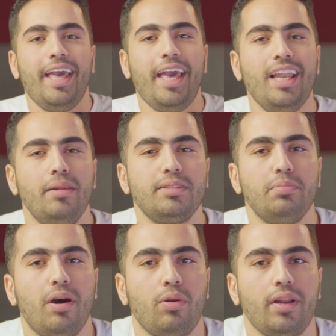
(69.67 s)
LLM's
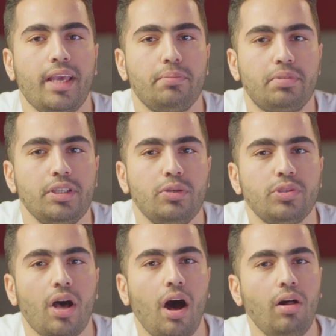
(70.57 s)
model can
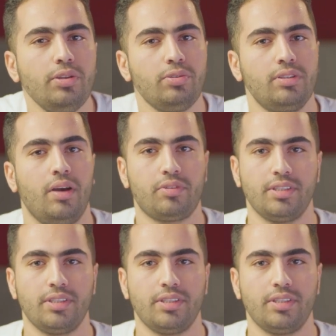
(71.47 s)
produce all sorts of